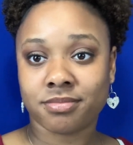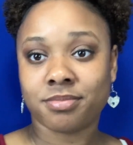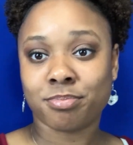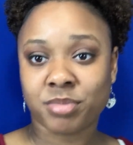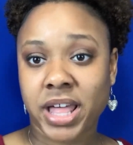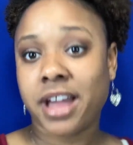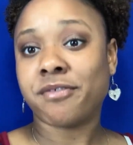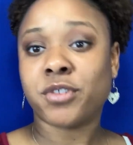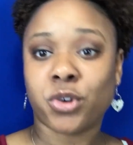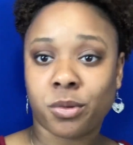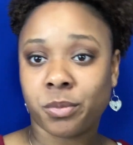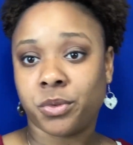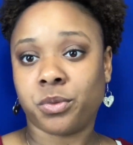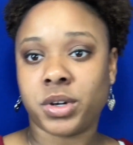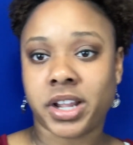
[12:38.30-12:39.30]
platform
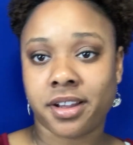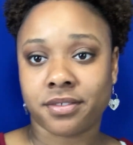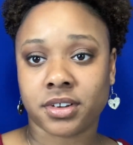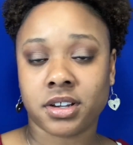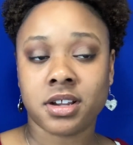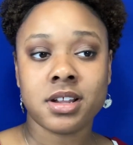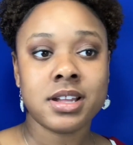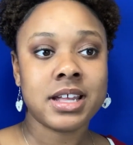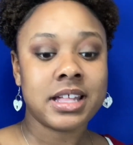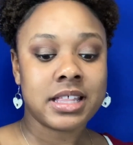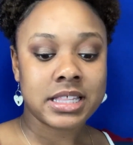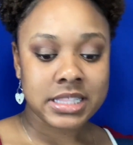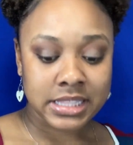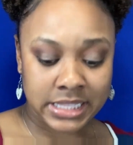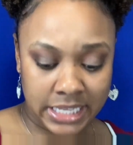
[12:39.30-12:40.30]
or whatever,
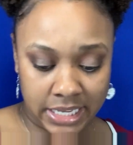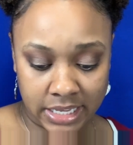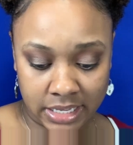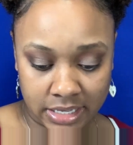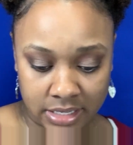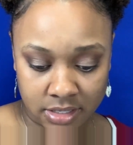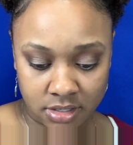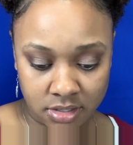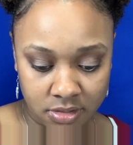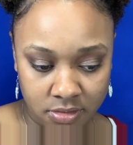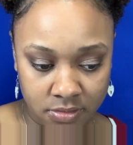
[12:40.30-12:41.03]
then